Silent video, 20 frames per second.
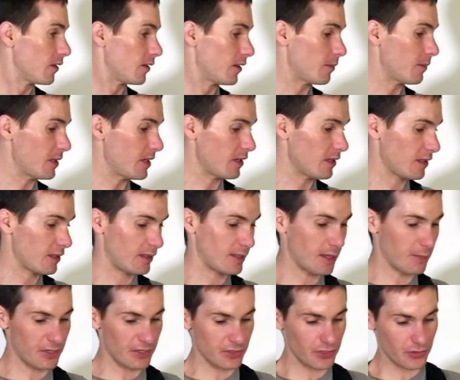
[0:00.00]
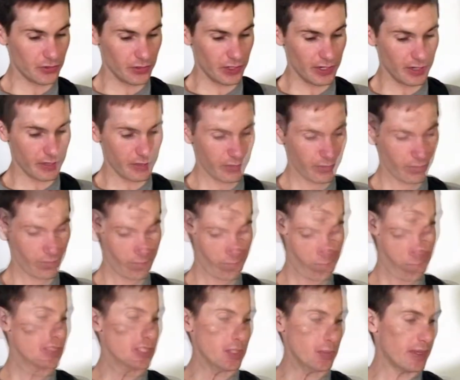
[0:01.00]
Let me demonstrate.
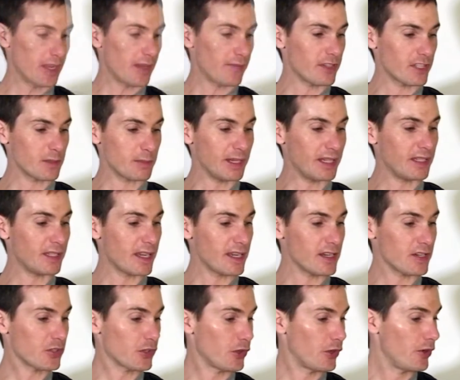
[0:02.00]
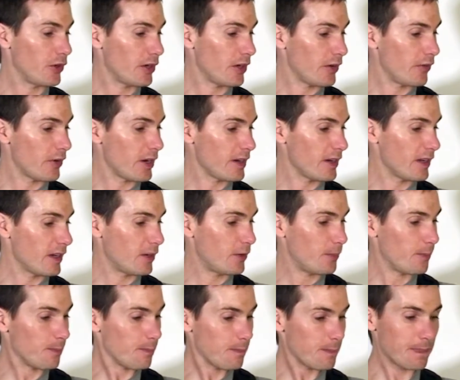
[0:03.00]
So we have the speed light turned on right
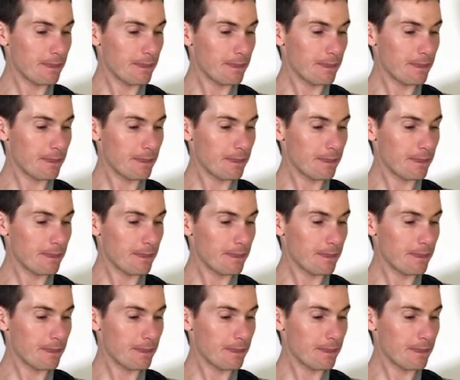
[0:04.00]
now.